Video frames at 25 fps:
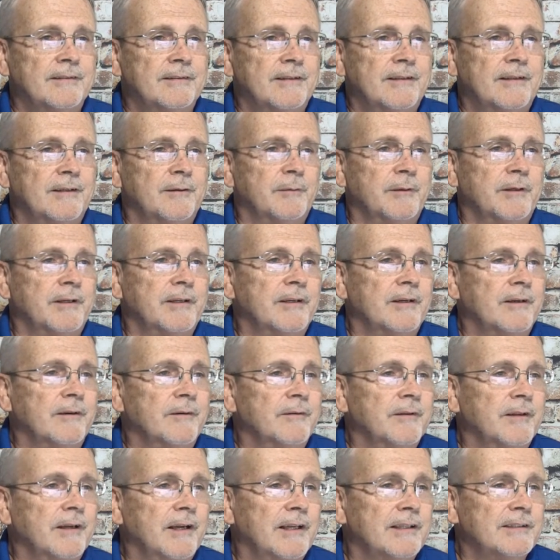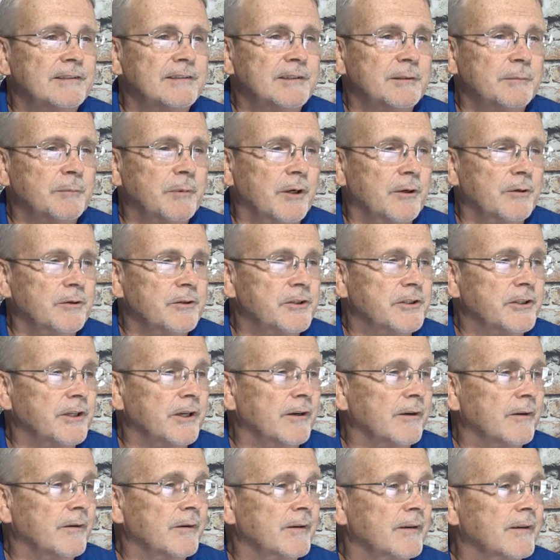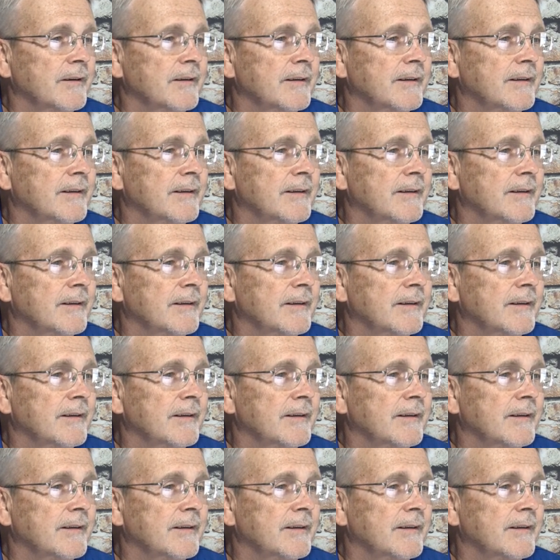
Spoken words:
There we go. That's the post show.